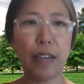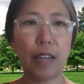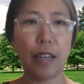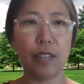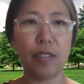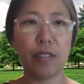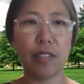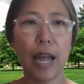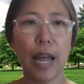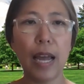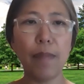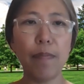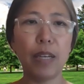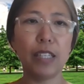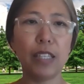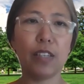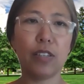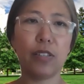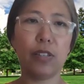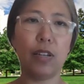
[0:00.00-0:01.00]

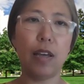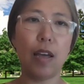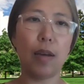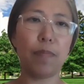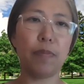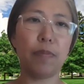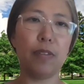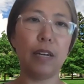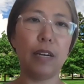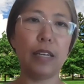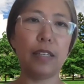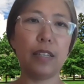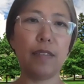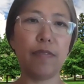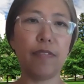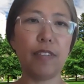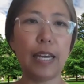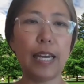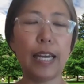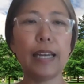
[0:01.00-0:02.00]
assignment
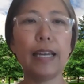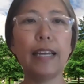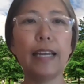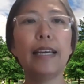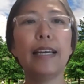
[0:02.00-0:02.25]
collaboratively.